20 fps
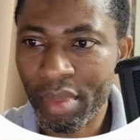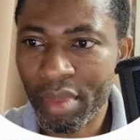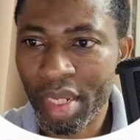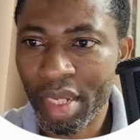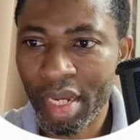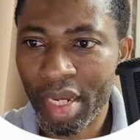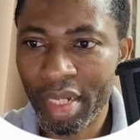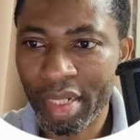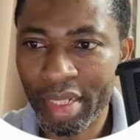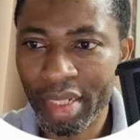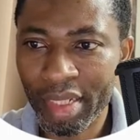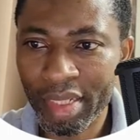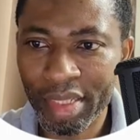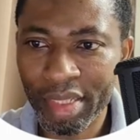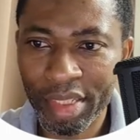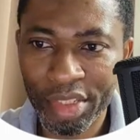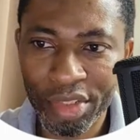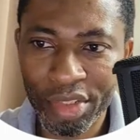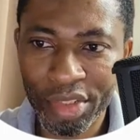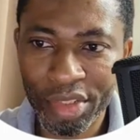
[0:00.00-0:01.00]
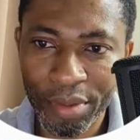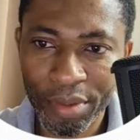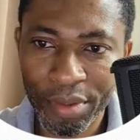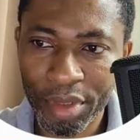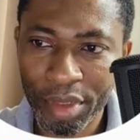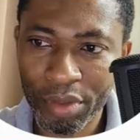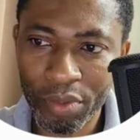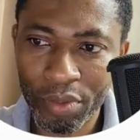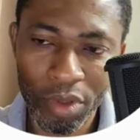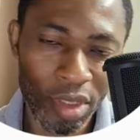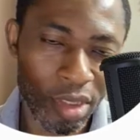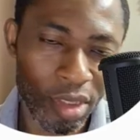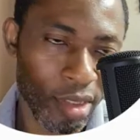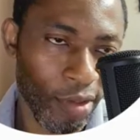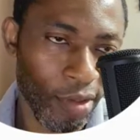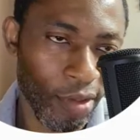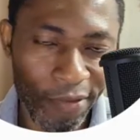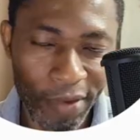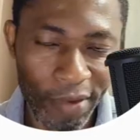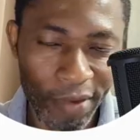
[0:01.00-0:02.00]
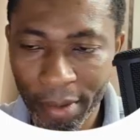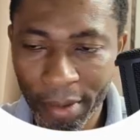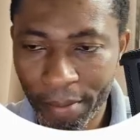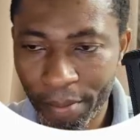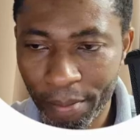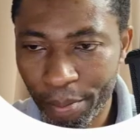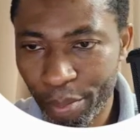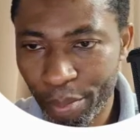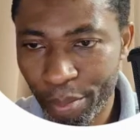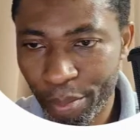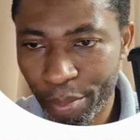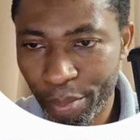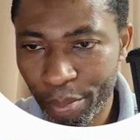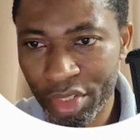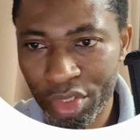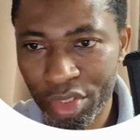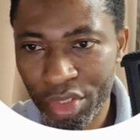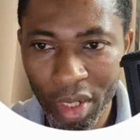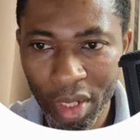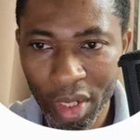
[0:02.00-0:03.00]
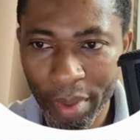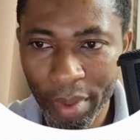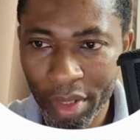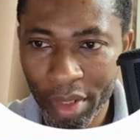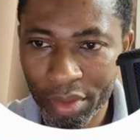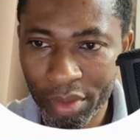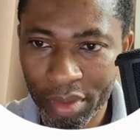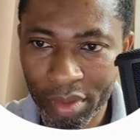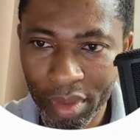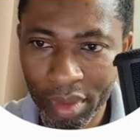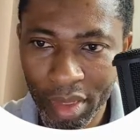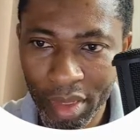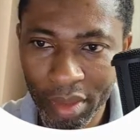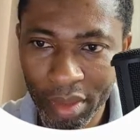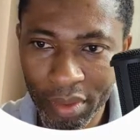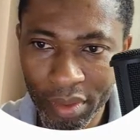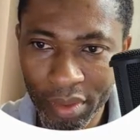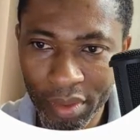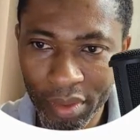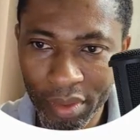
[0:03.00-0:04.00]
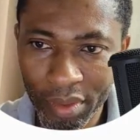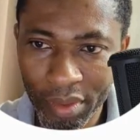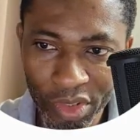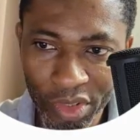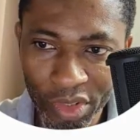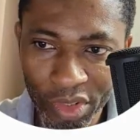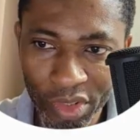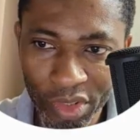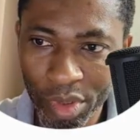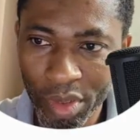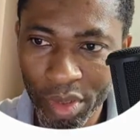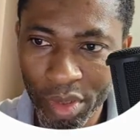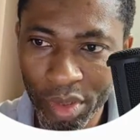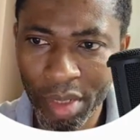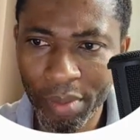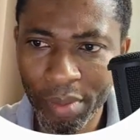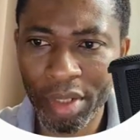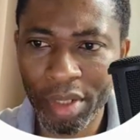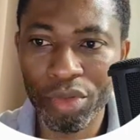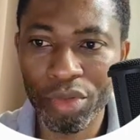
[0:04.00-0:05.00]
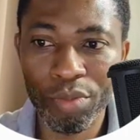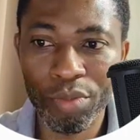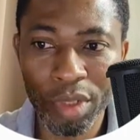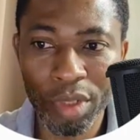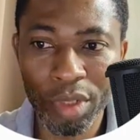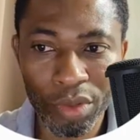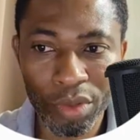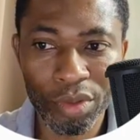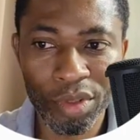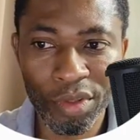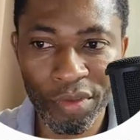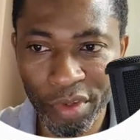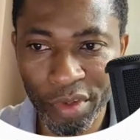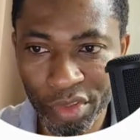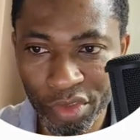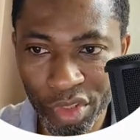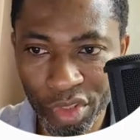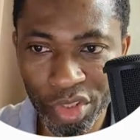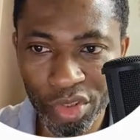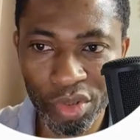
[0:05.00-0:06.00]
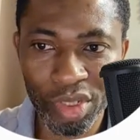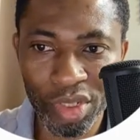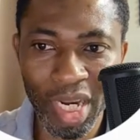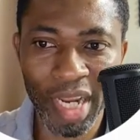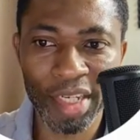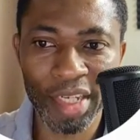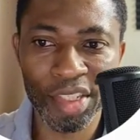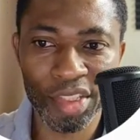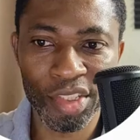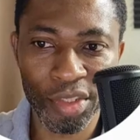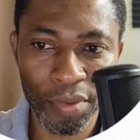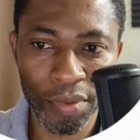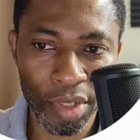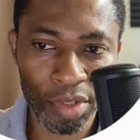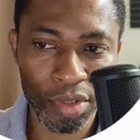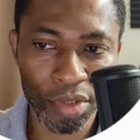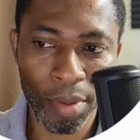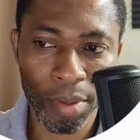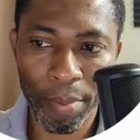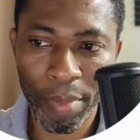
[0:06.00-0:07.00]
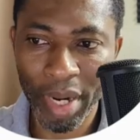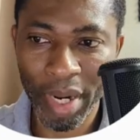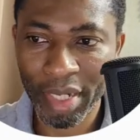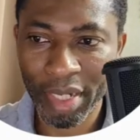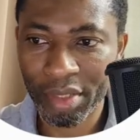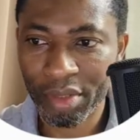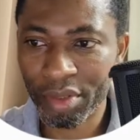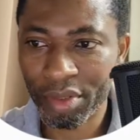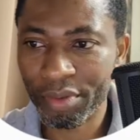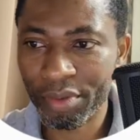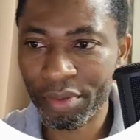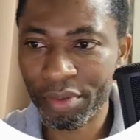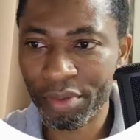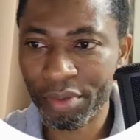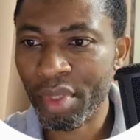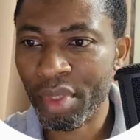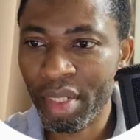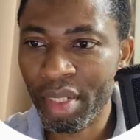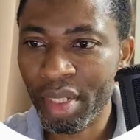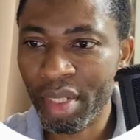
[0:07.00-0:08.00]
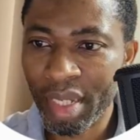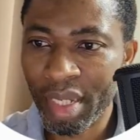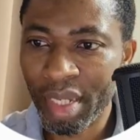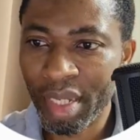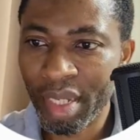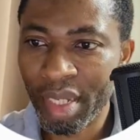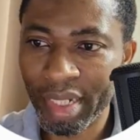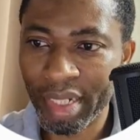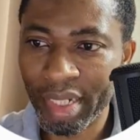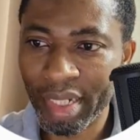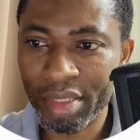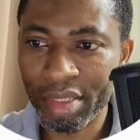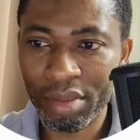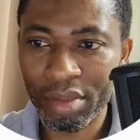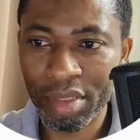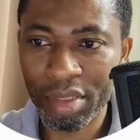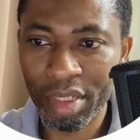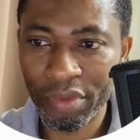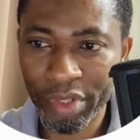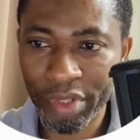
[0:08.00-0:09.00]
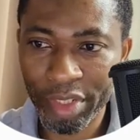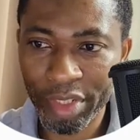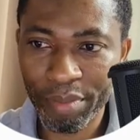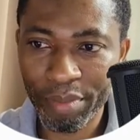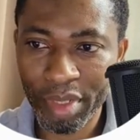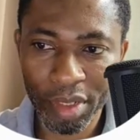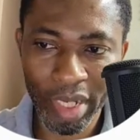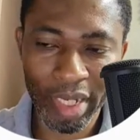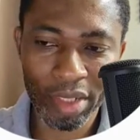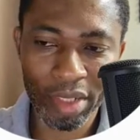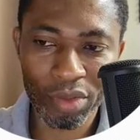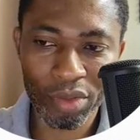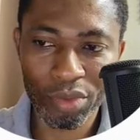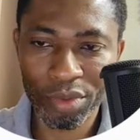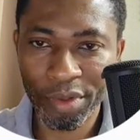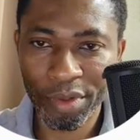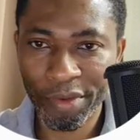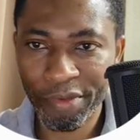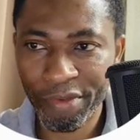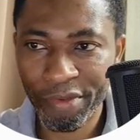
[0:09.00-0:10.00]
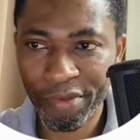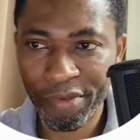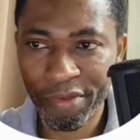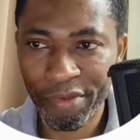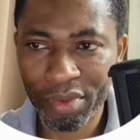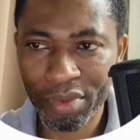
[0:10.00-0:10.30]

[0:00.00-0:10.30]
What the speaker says: and then description. What's the package all about? I'll give you descriptions all about numerical differentiation and integration in Python. and then the readme get to refer to the